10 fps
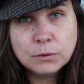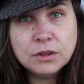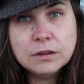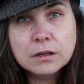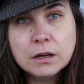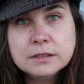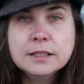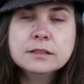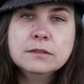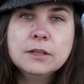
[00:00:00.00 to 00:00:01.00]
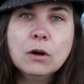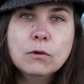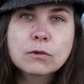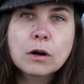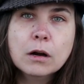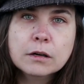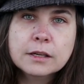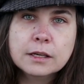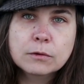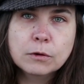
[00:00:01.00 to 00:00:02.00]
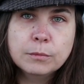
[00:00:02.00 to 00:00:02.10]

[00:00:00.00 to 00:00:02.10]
Within the context of the overarching